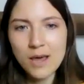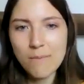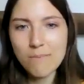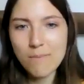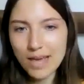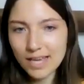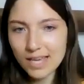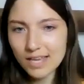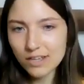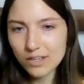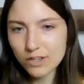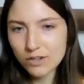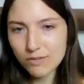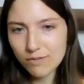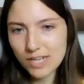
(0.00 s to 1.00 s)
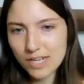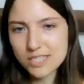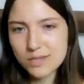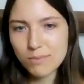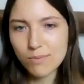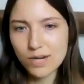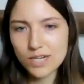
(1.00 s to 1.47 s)
making a good
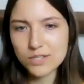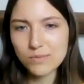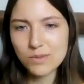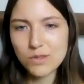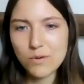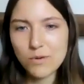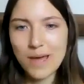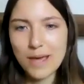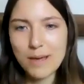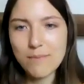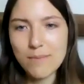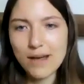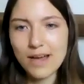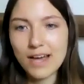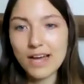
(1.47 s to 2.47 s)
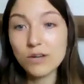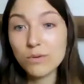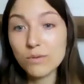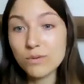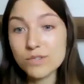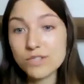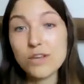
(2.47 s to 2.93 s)
first impression with your paper and
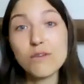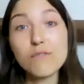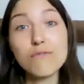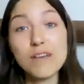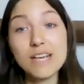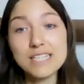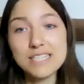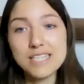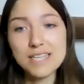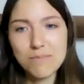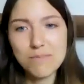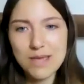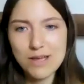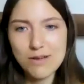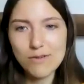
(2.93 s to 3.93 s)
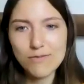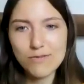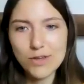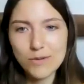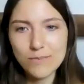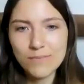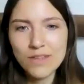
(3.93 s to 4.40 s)
also facing peer
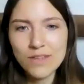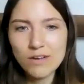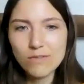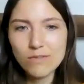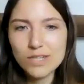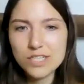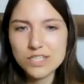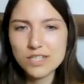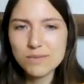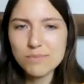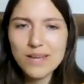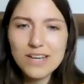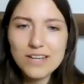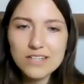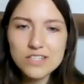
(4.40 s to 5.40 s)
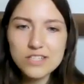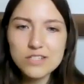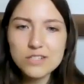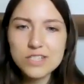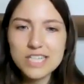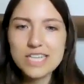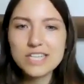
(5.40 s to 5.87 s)
review. Richard, may I ask
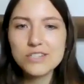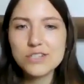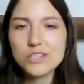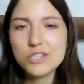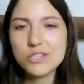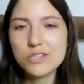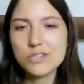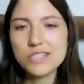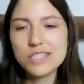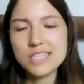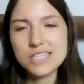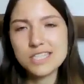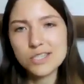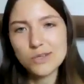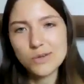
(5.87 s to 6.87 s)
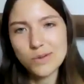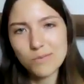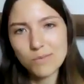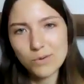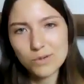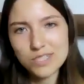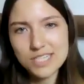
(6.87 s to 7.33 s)
you to introduce these 2
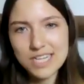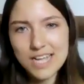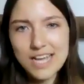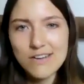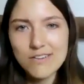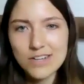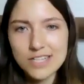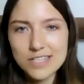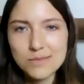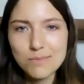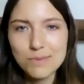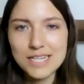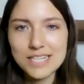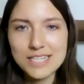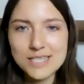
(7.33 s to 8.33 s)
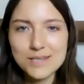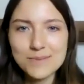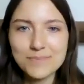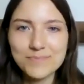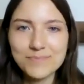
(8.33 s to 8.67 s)
important areas, please?